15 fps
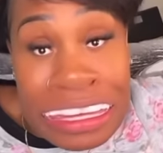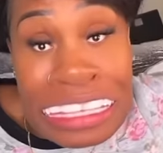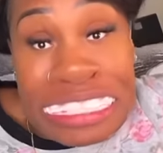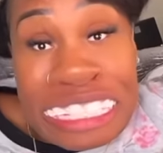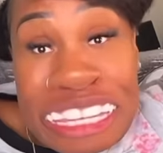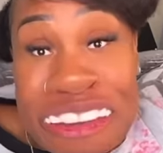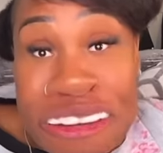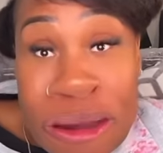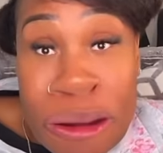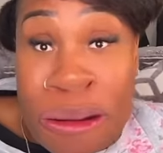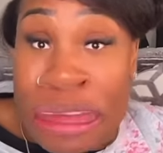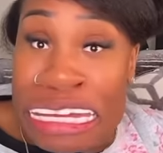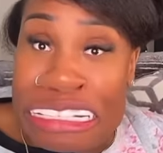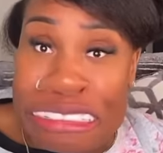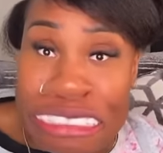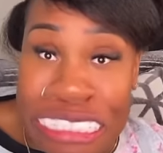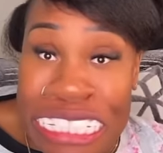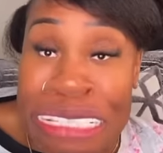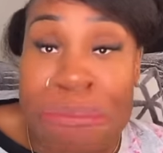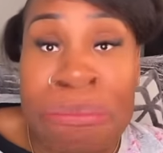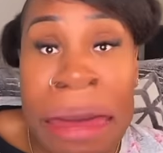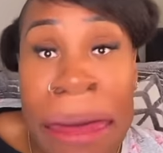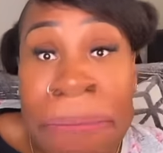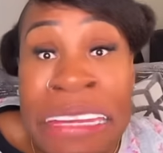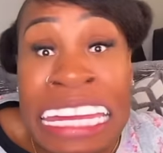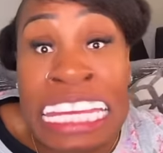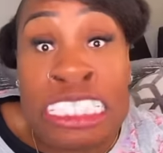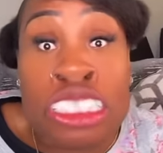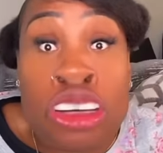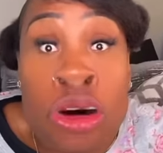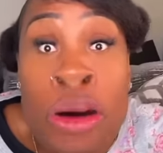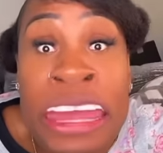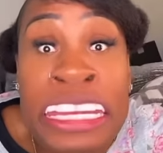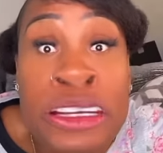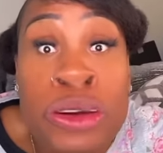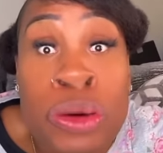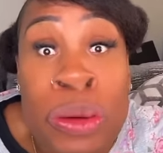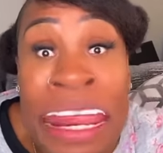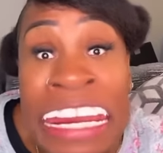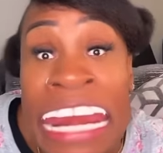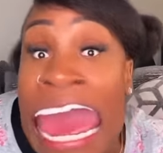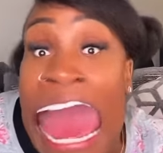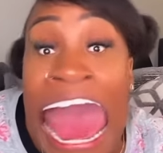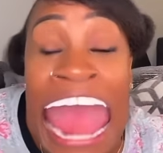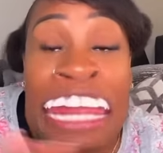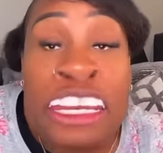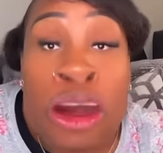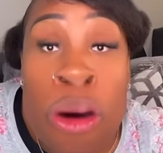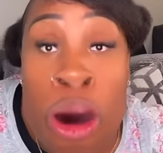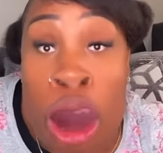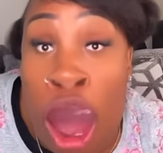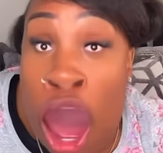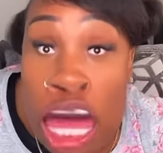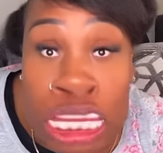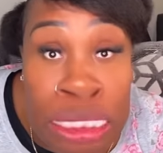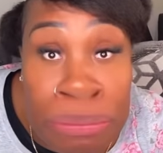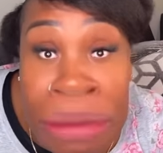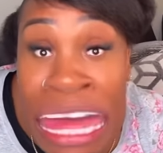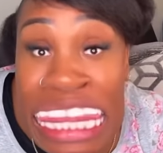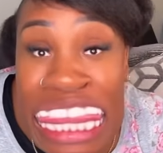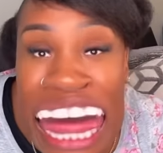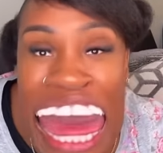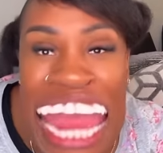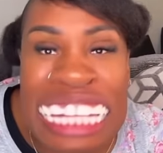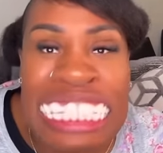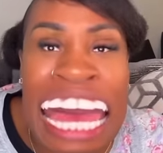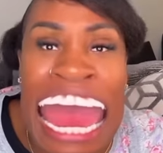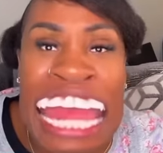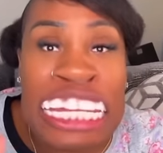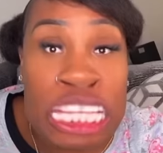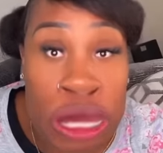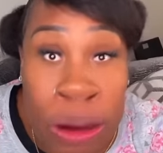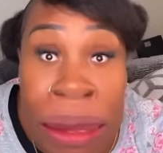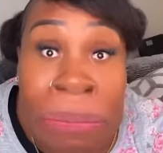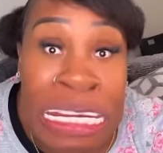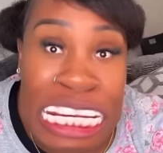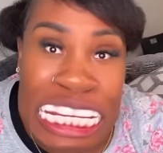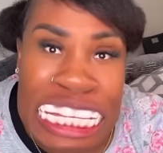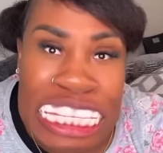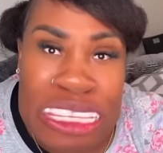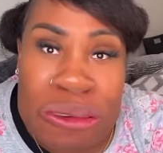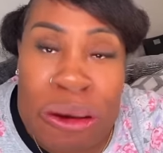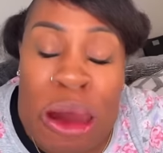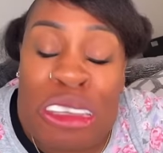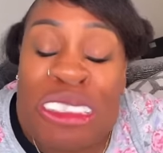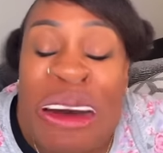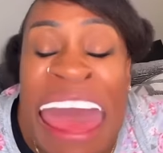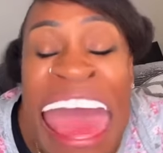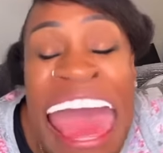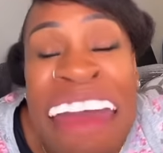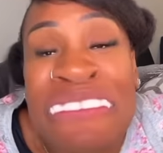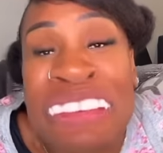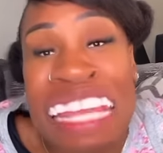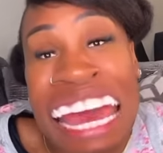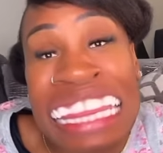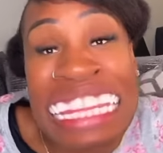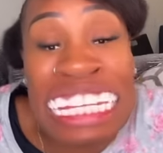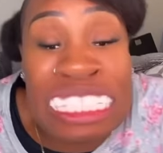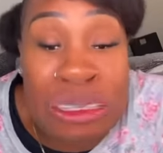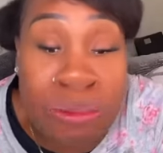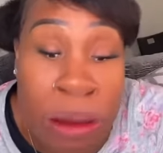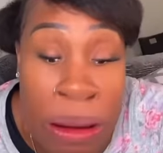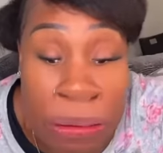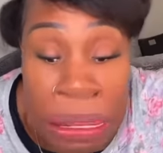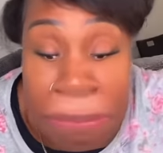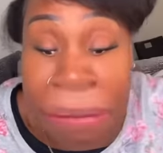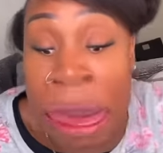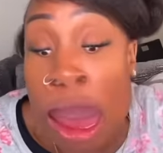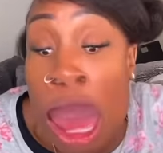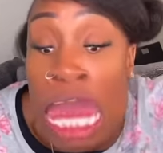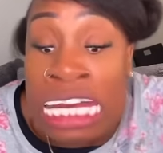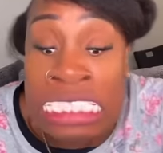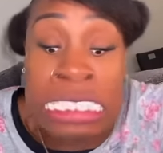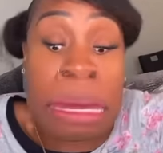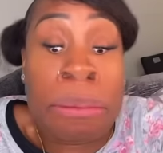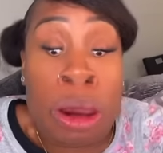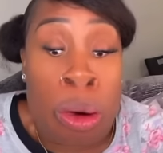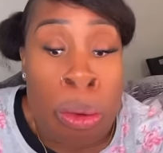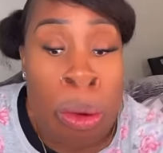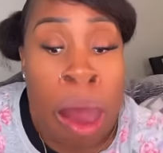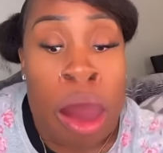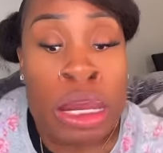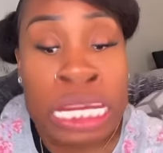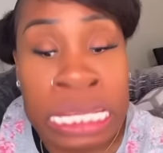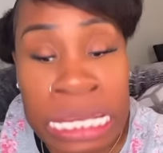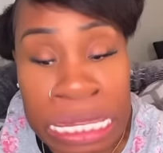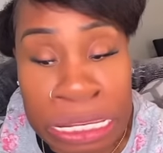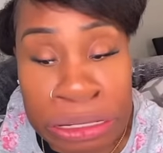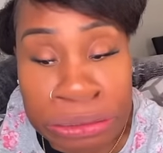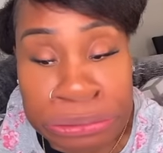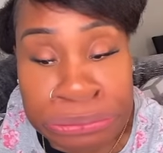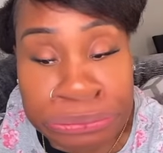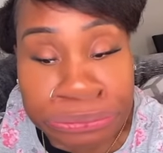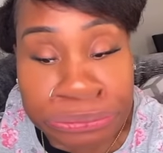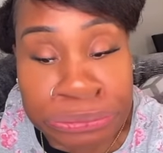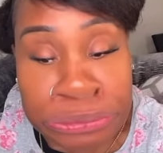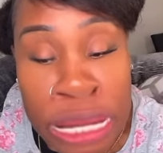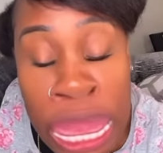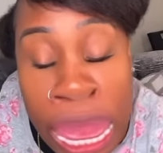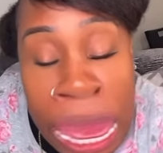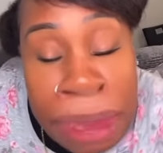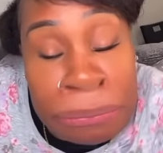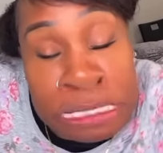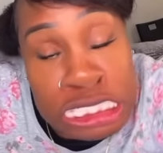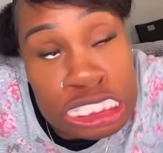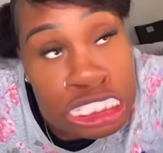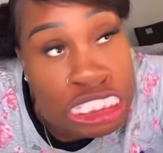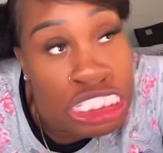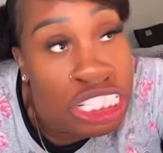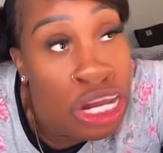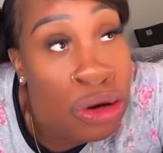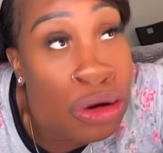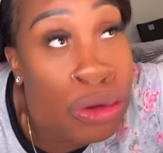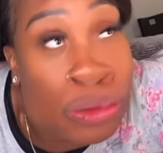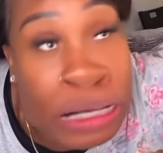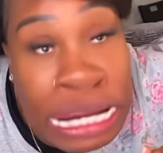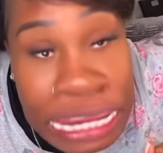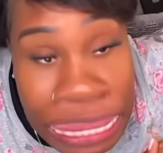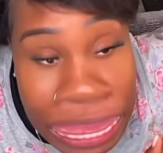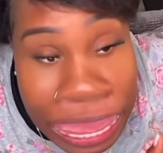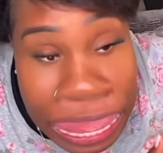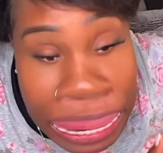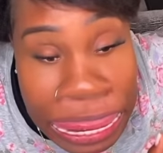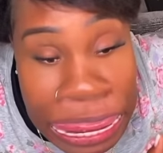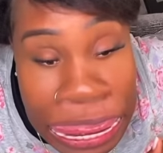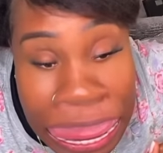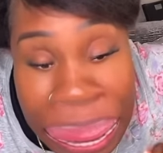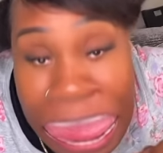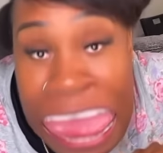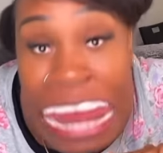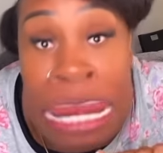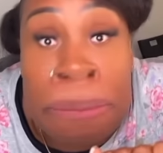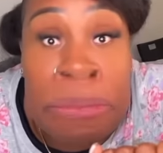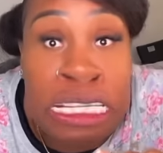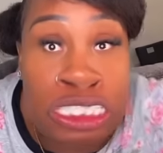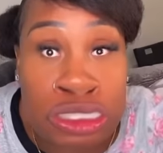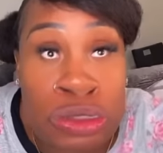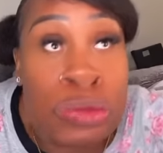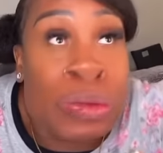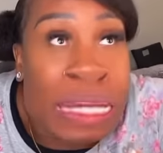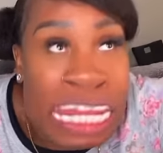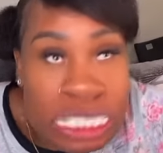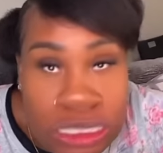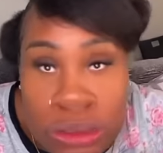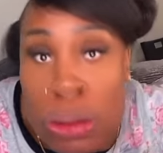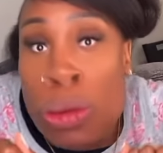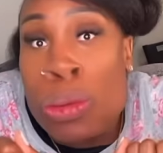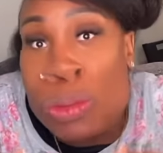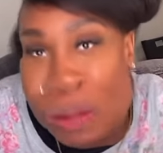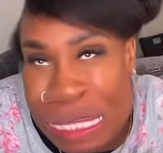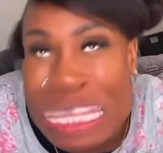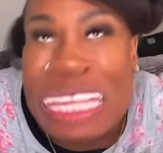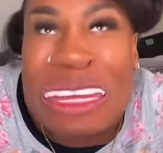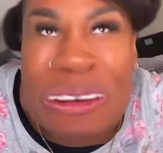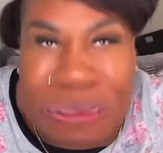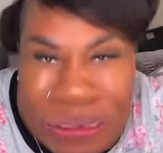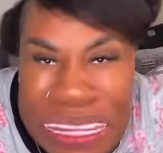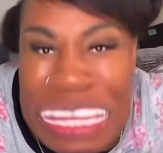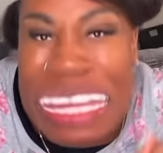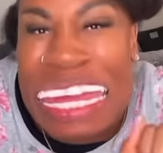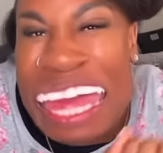Is it going good? Mama, it's going great. I know all of my lines. I know I'm going to get the role, so I have nothing to worry about because I'm going to walk in there. I'm going to show them what I got, and I'm going to do what I do really quick.